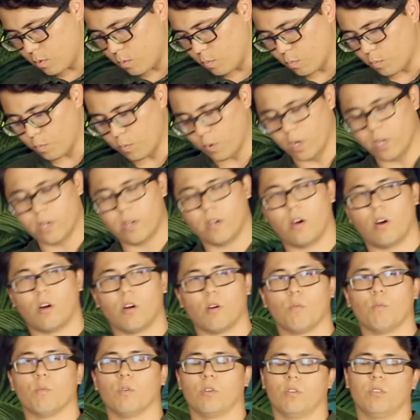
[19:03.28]
What
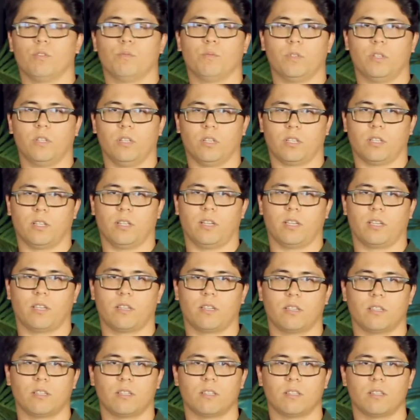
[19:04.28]
our world would look
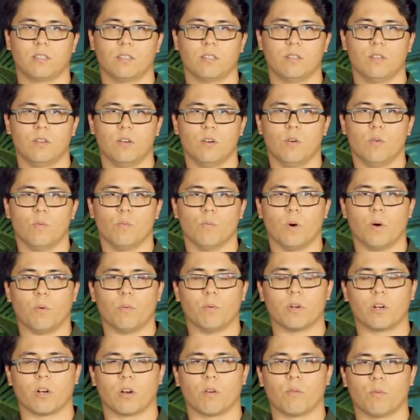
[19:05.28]
like?
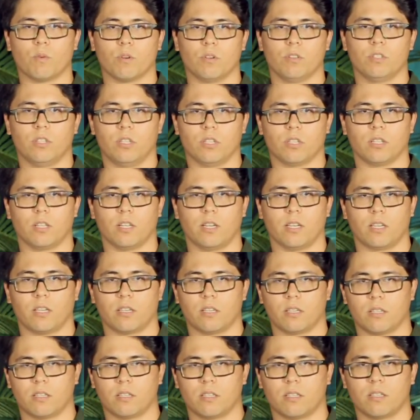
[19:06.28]
What would our world look
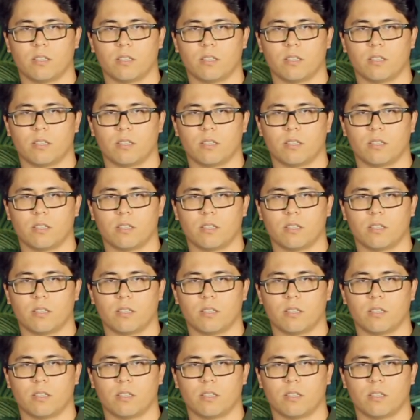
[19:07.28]
like